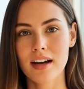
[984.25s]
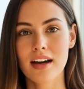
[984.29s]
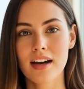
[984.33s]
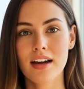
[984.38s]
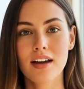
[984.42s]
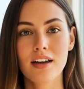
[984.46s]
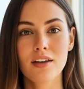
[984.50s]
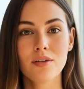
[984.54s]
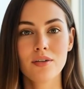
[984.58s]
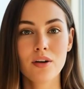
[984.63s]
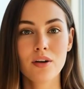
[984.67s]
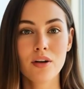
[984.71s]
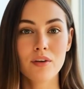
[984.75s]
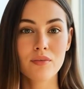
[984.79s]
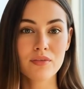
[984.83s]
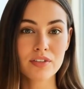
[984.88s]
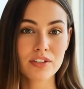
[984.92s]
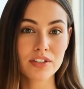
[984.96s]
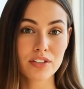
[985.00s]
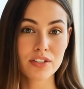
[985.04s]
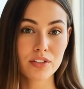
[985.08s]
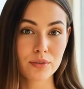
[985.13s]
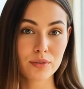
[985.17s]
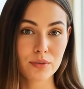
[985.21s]
She ordered
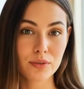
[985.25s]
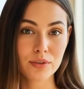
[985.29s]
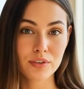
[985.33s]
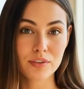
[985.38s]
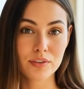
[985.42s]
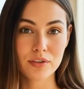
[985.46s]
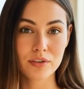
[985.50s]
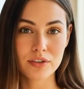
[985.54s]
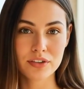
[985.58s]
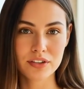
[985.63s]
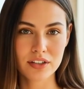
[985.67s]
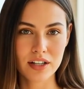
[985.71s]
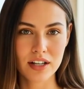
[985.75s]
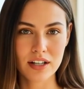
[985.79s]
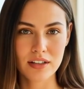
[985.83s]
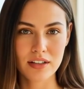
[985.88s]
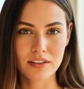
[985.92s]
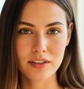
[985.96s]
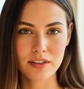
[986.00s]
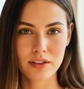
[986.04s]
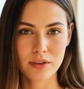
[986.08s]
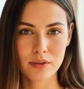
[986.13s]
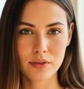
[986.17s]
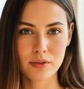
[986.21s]
coffee and sat watching
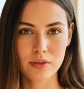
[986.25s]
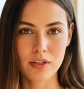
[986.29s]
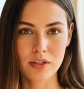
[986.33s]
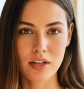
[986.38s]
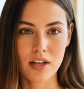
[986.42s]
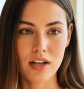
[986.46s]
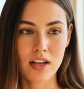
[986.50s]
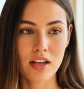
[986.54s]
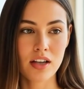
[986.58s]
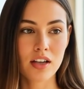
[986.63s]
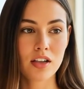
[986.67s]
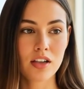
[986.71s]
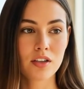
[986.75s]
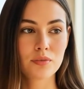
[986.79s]
us clean up.